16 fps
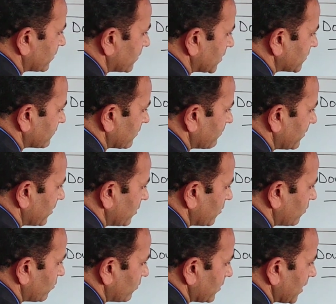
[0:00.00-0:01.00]
this will be
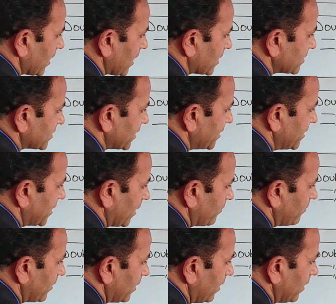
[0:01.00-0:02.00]
known as a
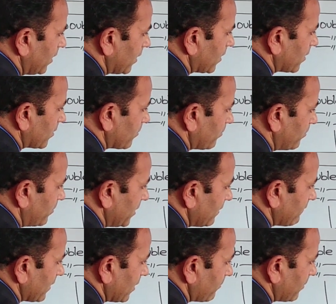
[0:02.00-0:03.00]
double
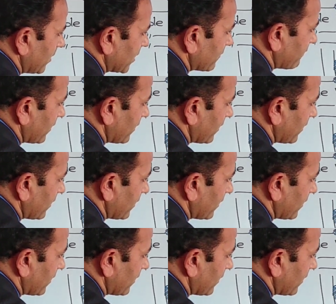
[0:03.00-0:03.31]
bevel butt